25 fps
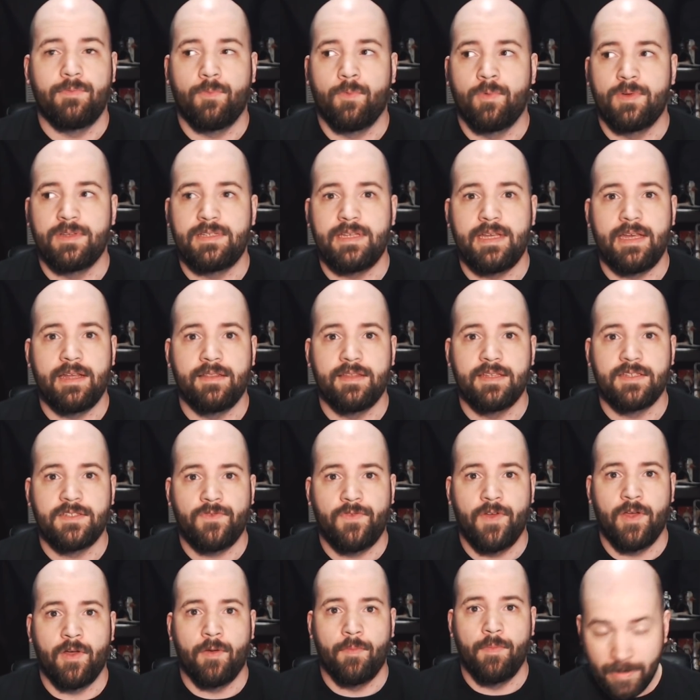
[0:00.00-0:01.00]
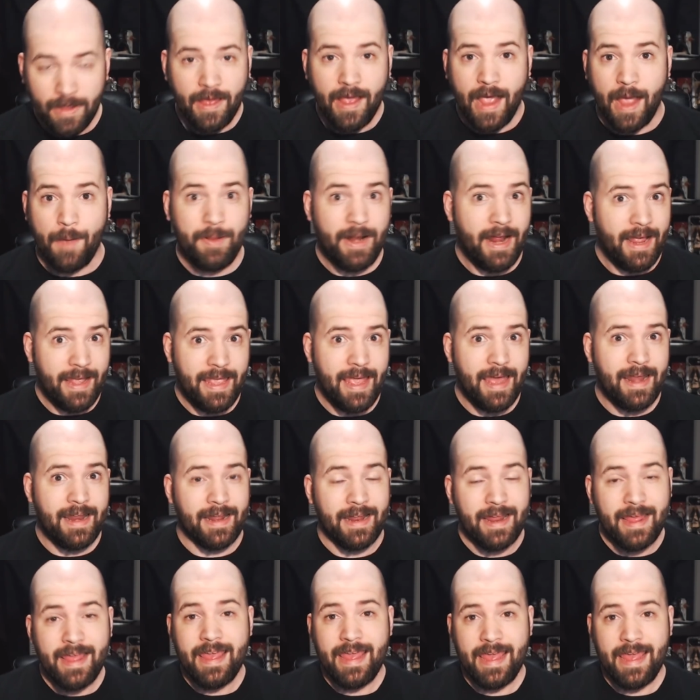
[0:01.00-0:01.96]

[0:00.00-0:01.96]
was he in this film? I mean, I get it.